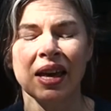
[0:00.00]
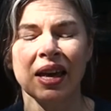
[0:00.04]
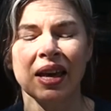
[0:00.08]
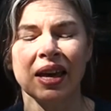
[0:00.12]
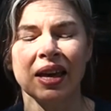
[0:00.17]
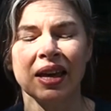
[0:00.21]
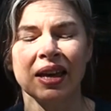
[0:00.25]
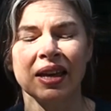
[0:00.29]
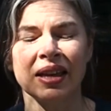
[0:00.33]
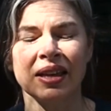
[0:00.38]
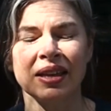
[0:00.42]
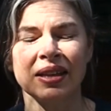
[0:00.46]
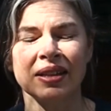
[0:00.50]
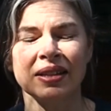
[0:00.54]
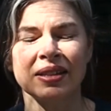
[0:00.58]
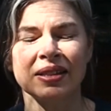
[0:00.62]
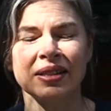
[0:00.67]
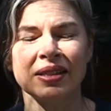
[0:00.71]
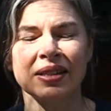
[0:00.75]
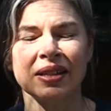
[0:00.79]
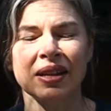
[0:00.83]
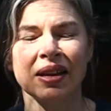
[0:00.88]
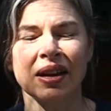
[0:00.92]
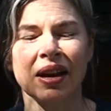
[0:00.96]

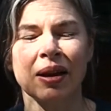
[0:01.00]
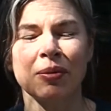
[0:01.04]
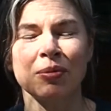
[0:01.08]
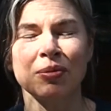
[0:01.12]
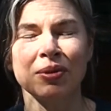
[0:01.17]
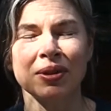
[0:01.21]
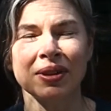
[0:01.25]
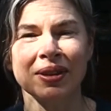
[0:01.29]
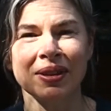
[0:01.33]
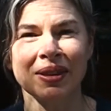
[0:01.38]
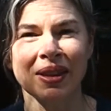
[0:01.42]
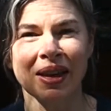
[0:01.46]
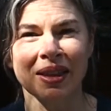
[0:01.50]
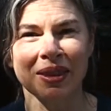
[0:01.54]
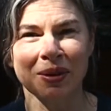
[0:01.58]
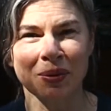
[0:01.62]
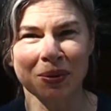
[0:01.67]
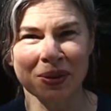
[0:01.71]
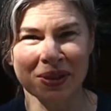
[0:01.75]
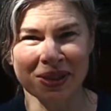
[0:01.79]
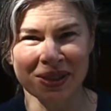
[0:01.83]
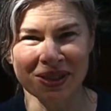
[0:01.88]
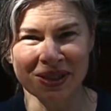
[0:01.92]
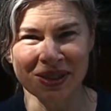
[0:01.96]
And I'm really glad that
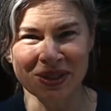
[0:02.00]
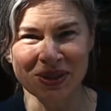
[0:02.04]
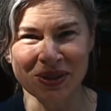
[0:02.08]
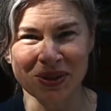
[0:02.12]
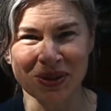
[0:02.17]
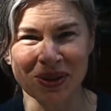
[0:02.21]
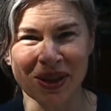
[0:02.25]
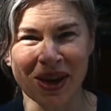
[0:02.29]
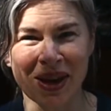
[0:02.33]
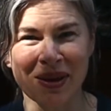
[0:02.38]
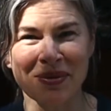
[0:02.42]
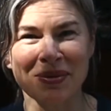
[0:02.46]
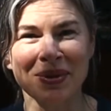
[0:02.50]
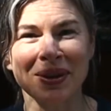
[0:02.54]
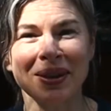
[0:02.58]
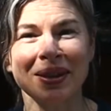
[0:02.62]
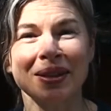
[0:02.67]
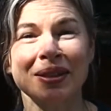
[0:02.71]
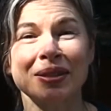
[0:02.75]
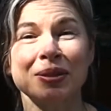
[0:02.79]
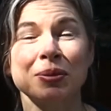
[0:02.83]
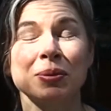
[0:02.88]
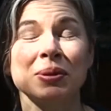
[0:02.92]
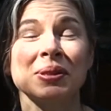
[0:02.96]
we didn't do that,
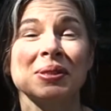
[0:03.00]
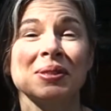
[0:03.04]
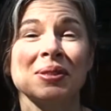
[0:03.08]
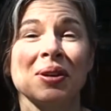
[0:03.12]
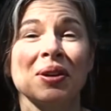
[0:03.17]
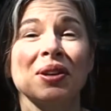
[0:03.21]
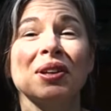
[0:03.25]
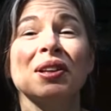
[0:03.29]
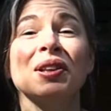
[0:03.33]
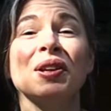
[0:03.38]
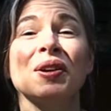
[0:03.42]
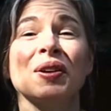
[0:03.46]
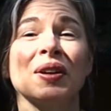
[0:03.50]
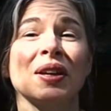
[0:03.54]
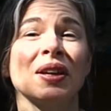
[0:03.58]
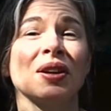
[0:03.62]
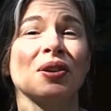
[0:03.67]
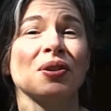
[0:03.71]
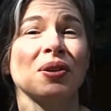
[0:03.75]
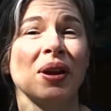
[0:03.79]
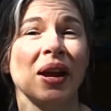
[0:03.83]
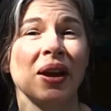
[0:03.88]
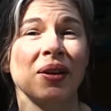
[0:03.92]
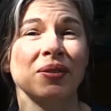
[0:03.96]
because we started looking
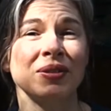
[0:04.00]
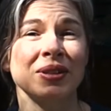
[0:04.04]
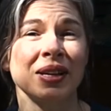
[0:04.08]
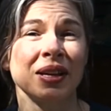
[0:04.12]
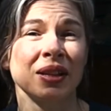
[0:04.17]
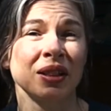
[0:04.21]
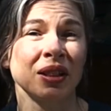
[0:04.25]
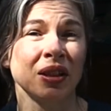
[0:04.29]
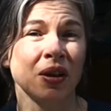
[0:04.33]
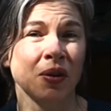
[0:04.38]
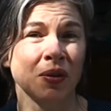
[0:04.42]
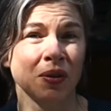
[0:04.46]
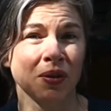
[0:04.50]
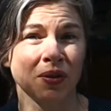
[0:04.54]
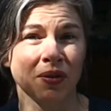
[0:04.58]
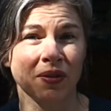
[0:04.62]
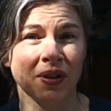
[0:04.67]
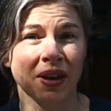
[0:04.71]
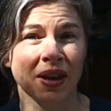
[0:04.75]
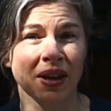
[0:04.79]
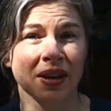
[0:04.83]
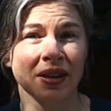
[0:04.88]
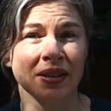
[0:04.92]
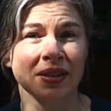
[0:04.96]
around at local
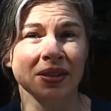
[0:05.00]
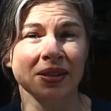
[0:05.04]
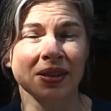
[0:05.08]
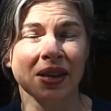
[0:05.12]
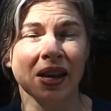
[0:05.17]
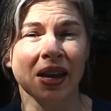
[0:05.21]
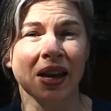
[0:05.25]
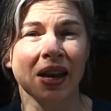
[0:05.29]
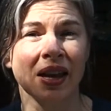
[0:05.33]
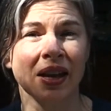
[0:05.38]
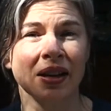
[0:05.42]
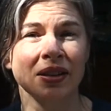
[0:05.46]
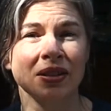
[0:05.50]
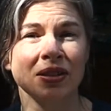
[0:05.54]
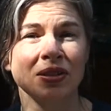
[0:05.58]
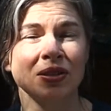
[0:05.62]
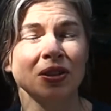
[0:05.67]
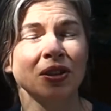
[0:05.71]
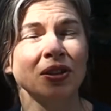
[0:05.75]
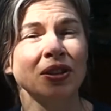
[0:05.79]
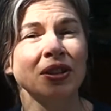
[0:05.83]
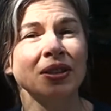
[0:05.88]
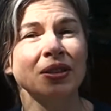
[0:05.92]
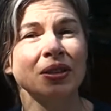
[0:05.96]
vans and
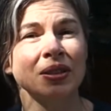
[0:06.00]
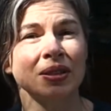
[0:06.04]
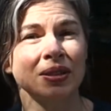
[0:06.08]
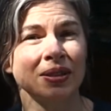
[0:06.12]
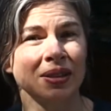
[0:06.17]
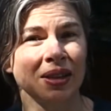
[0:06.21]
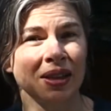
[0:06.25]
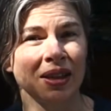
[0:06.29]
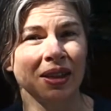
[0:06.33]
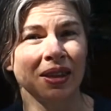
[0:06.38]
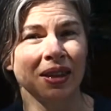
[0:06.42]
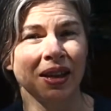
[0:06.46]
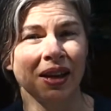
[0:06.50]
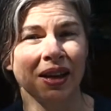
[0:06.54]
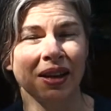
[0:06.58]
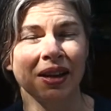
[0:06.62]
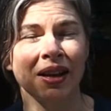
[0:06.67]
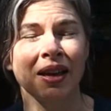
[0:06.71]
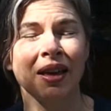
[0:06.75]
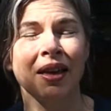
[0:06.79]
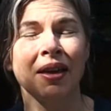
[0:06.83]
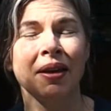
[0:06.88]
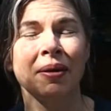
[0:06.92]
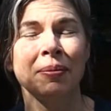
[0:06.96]
started to see that
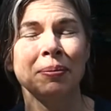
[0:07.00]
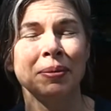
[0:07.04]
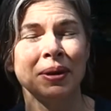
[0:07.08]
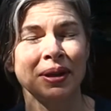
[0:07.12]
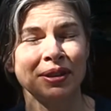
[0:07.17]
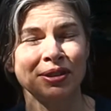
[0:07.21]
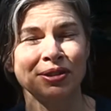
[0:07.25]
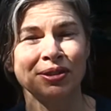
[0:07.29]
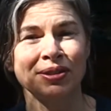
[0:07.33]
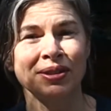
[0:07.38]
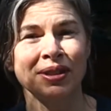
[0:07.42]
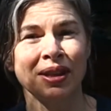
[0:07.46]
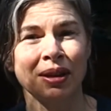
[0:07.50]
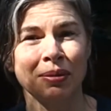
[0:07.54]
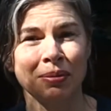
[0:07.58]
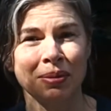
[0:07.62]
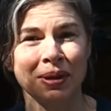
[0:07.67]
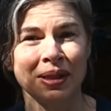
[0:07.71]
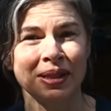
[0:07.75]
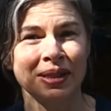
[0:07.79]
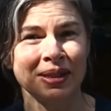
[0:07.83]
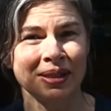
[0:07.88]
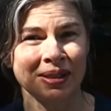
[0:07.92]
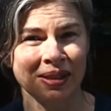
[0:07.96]
pictures can
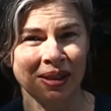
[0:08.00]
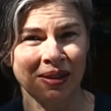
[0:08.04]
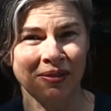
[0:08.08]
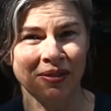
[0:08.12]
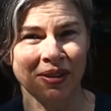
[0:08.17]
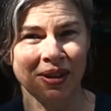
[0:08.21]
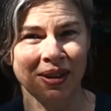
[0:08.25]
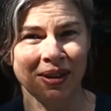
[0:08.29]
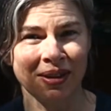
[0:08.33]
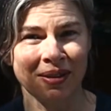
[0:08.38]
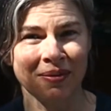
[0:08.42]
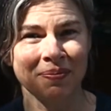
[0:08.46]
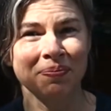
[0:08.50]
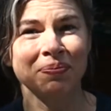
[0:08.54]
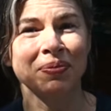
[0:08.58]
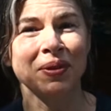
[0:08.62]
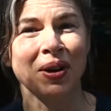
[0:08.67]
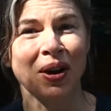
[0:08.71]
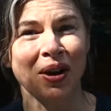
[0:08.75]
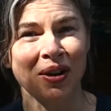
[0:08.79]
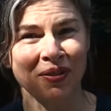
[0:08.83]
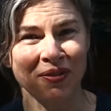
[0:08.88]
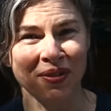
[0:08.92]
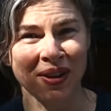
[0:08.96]
be deceiving
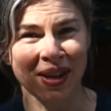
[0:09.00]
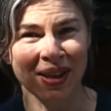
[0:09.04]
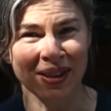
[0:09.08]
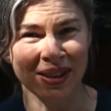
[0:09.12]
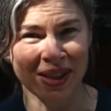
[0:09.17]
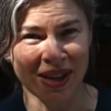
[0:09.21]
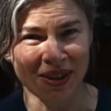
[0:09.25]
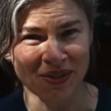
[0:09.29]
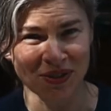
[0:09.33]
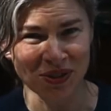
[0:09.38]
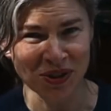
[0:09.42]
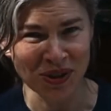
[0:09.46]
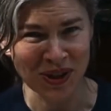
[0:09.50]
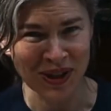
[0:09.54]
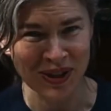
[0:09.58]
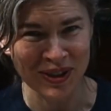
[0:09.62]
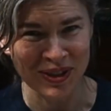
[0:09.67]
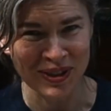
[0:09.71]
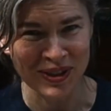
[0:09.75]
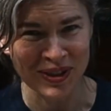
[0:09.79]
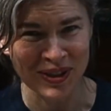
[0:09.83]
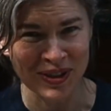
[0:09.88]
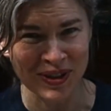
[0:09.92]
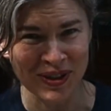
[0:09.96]
on
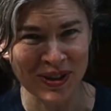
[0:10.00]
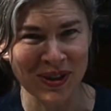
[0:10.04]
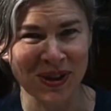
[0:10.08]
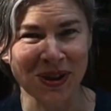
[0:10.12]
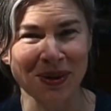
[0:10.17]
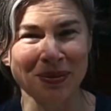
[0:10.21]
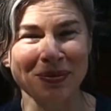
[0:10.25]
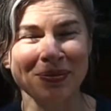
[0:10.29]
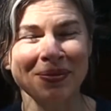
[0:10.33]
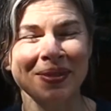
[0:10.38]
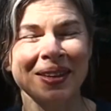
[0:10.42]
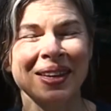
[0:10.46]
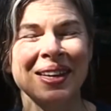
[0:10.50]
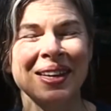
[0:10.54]
vanlifetrader.com.